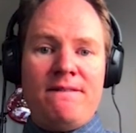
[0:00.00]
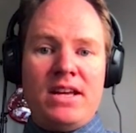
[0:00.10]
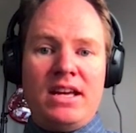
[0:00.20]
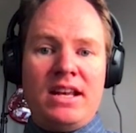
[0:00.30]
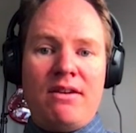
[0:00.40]

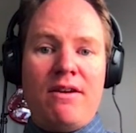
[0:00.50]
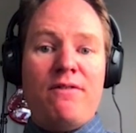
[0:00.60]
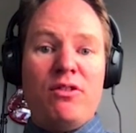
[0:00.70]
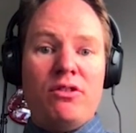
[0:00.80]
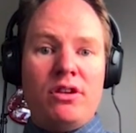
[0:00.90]
And how I feel
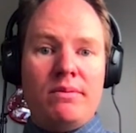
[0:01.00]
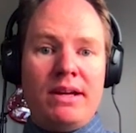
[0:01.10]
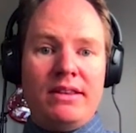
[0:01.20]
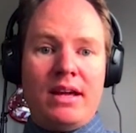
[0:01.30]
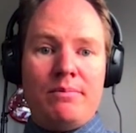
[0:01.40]
good
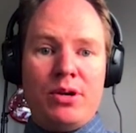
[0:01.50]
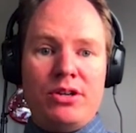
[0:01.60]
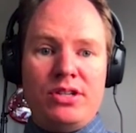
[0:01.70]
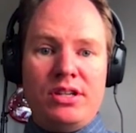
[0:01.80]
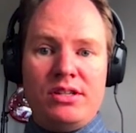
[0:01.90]
about that
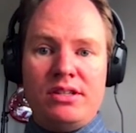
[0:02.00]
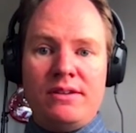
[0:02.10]
purchase.